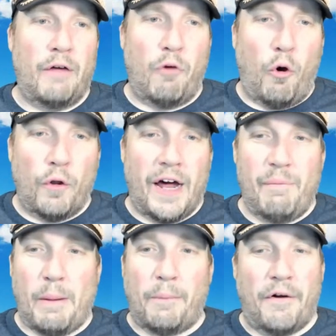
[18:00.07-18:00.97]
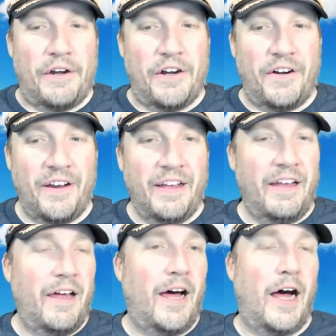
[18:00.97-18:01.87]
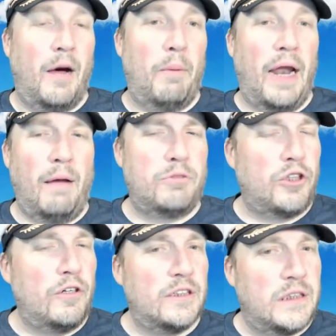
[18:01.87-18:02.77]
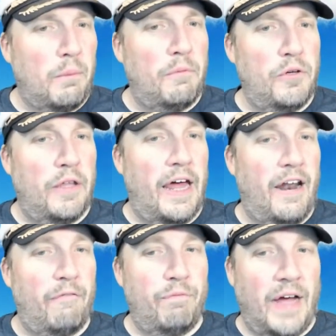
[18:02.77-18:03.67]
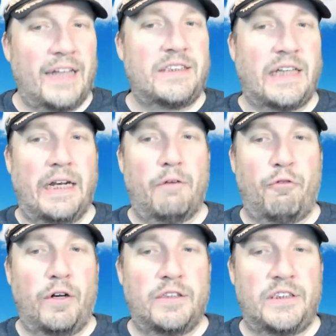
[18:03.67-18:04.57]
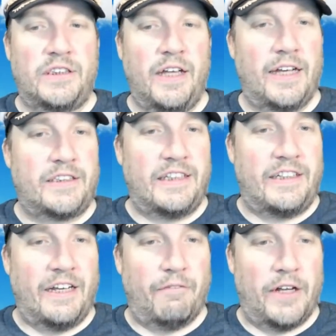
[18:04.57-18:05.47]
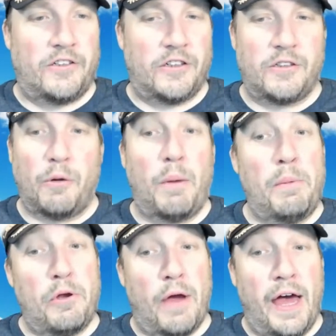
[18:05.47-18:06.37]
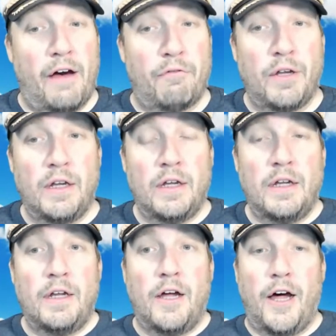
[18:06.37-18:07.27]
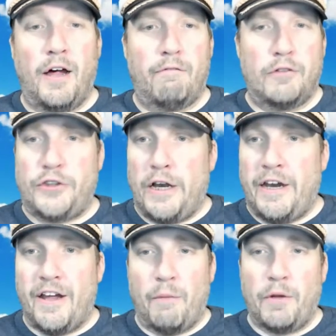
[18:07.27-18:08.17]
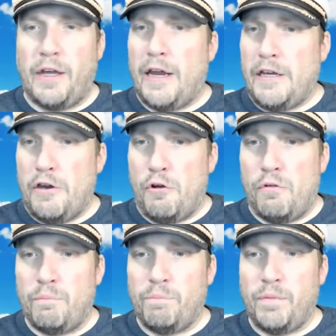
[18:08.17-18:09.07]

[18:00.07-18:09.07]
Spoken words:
don't have a whole lot of people on here, but I'm sure there's some of you that have not signed up for SCT Adventures, or maybe you have. Virginia, I'm looking at you.